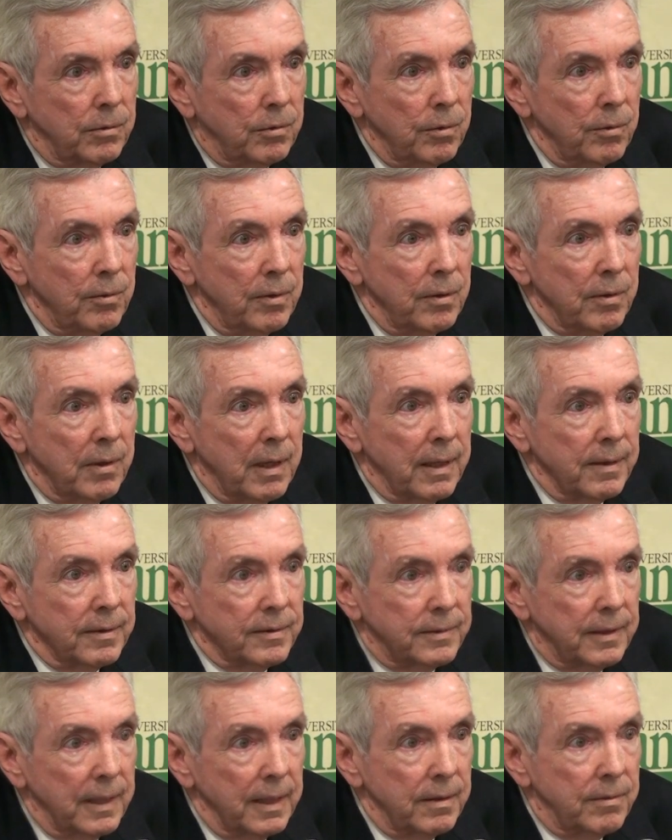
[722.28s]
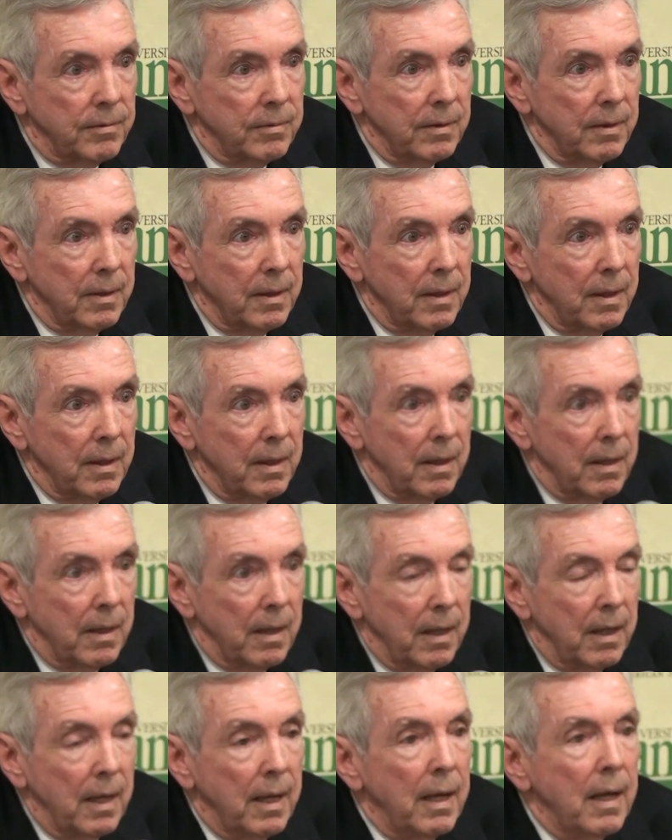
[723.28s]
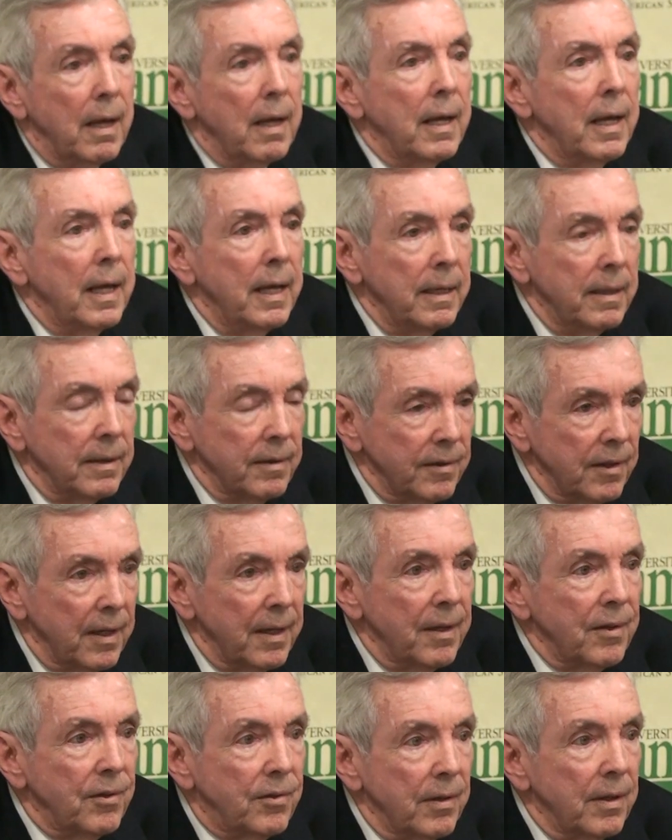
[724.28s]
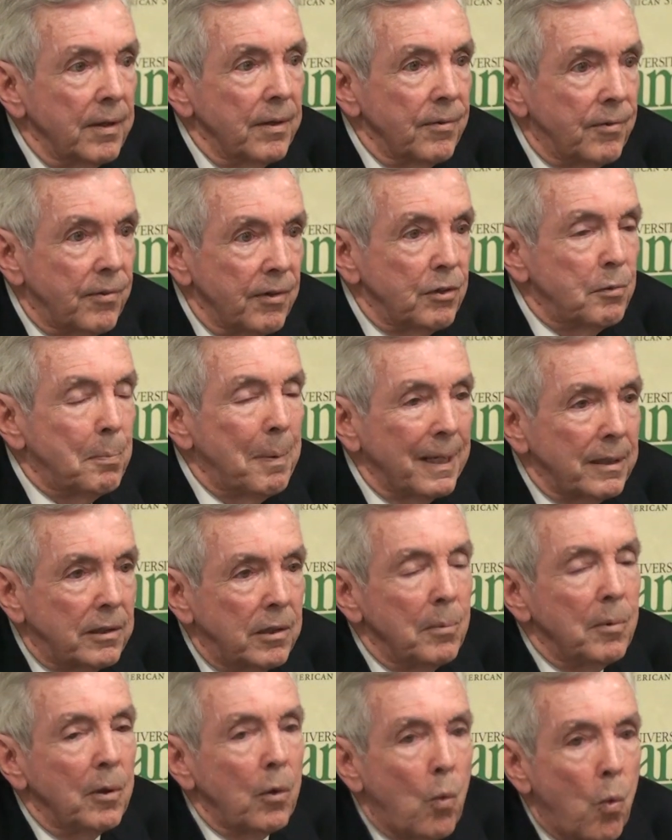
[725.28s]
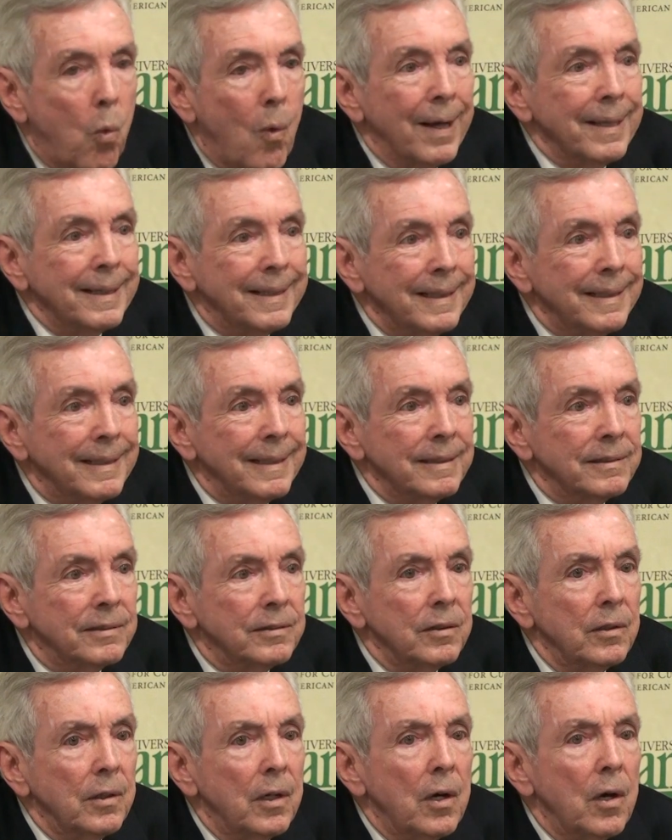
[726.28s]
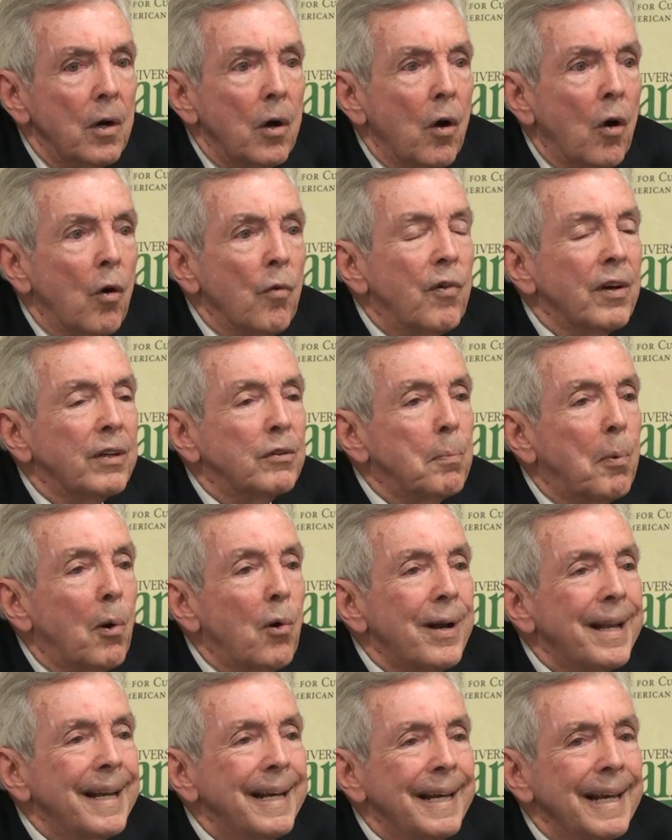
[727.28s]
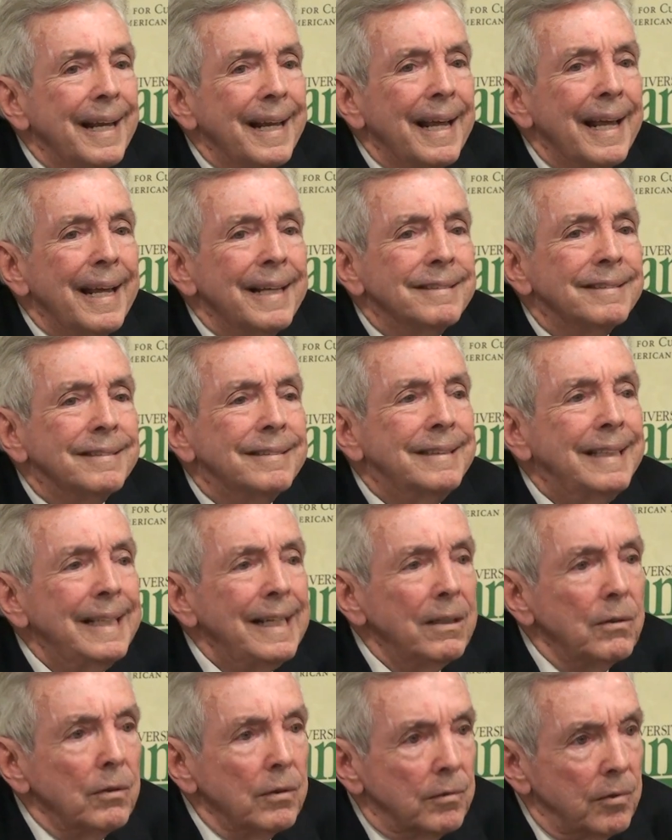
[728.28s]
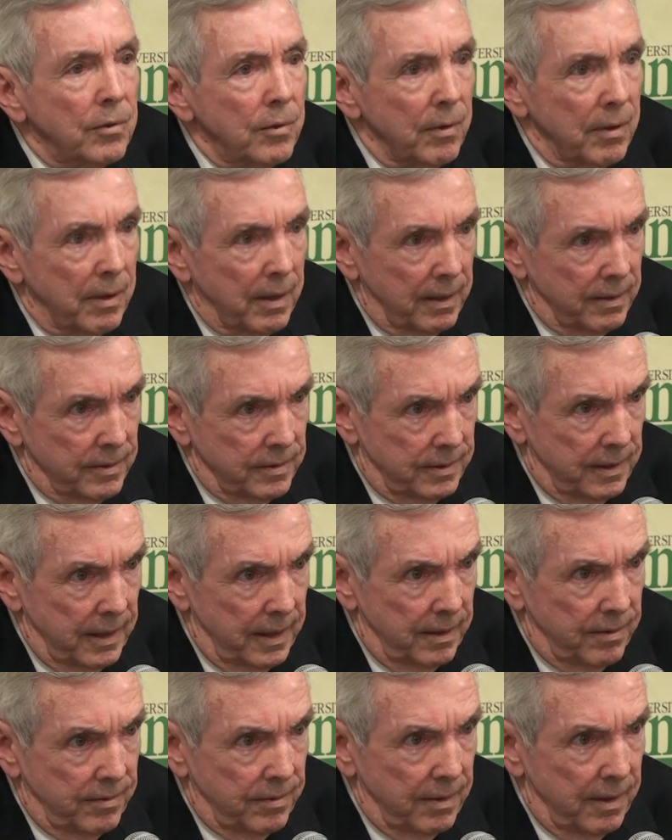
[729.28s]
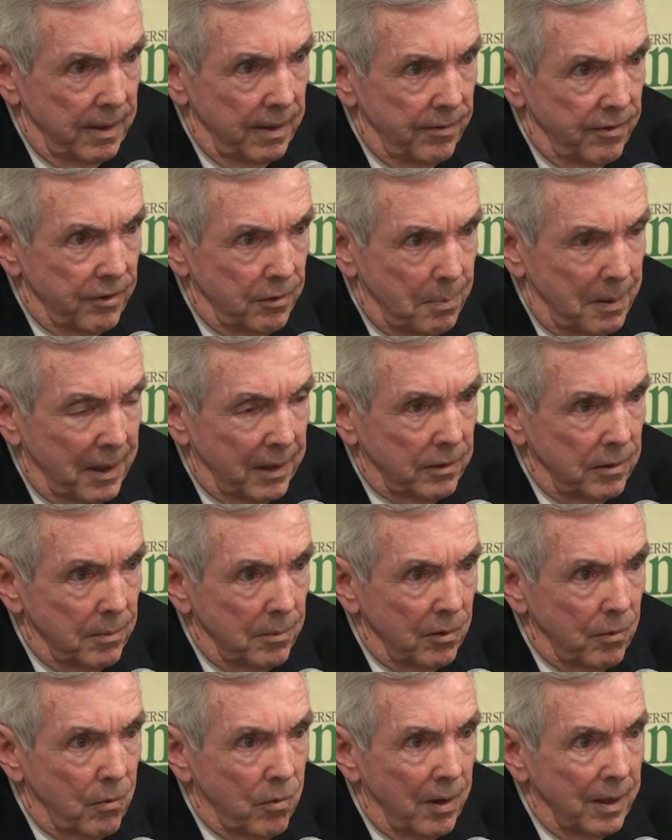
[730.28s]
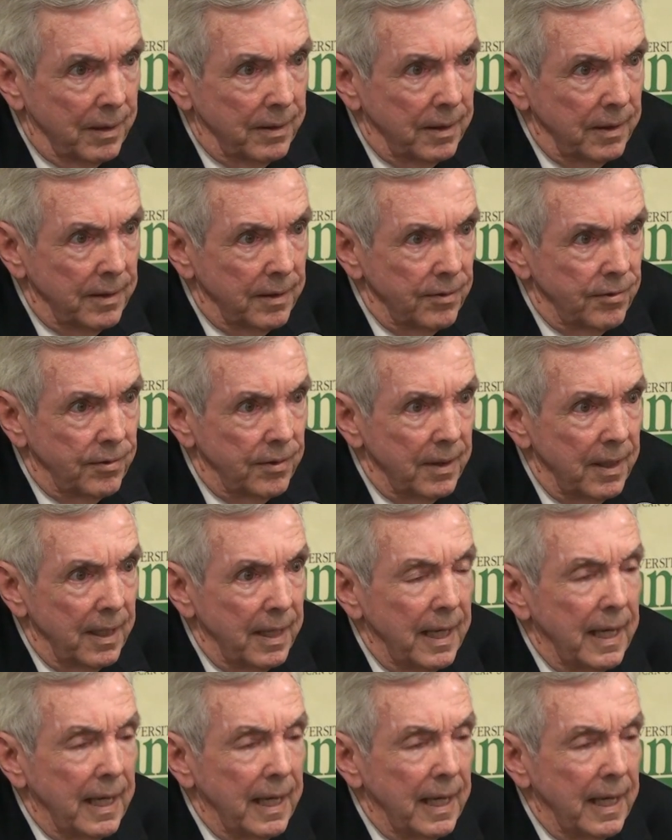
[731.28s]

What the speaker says: to the United States in respectable quantities, of exporting steel to the United States in respectable quantities.